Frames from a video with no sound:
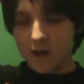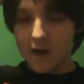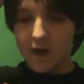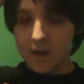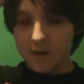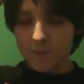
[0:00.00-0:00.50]

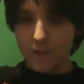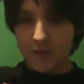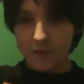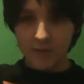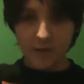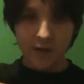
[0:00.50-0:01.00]
and
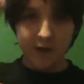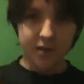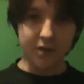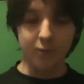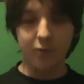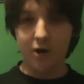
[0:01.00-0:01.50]
basically get
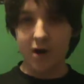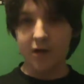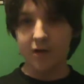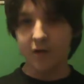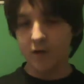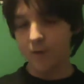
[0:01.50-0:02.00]

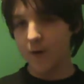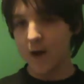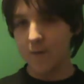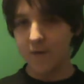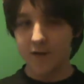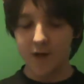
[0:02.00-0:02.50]
supplies to
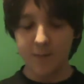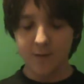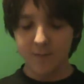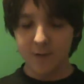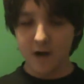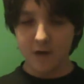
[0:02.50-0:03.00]
survive the zombie
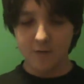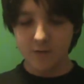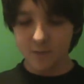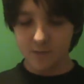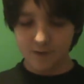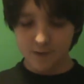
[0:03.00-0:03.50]

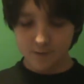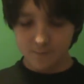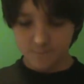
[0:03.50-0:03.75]
apocalypse.